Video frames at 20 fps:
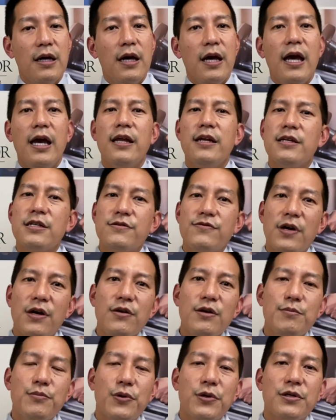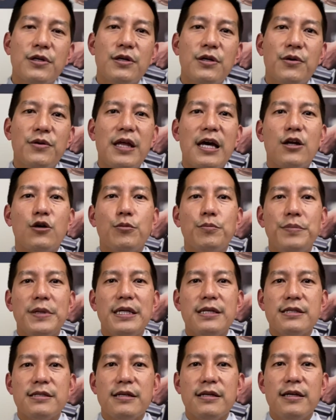And it is very important to know that
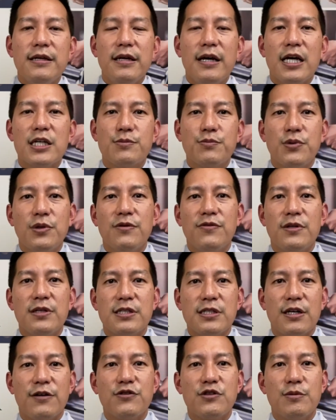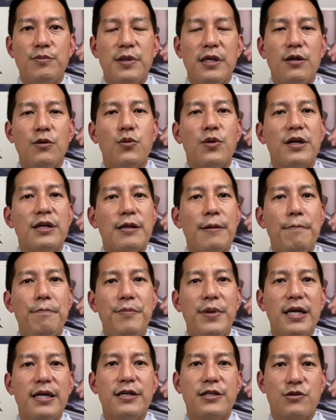obesity has proven itself to be one of the
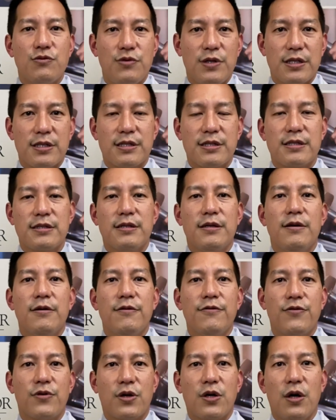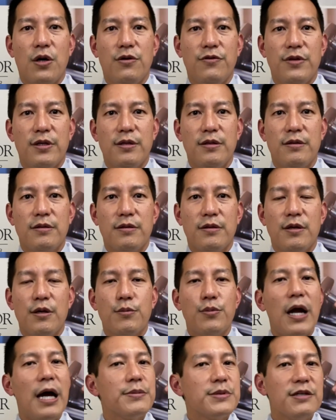biggest risks for COVID,
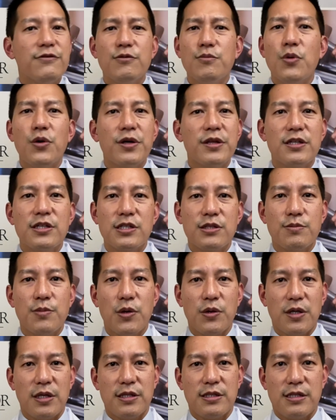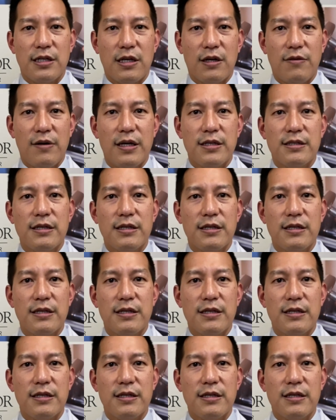perhaps even more than smoking cigarettes.